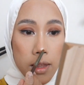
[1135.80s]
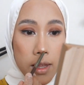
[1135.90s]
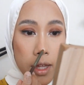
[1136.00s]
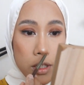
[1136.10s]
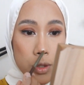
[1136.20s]
and
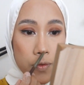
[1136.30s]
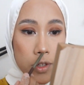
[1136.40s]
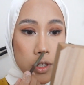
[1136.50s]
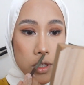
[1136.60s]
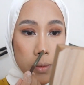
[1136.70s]
then to
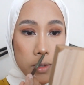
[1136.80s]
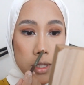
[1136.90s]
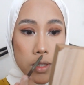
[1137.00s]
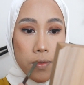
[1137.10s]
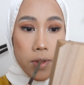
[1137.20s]
finish up
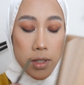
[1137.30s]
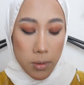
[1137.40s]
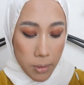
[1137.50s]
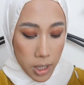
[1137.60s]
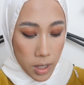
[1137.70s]
this
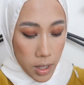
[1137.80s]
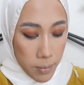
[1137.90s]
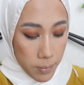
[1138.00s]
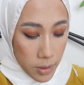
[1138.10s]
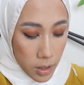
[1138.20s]
face
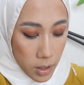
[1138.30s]
makeup,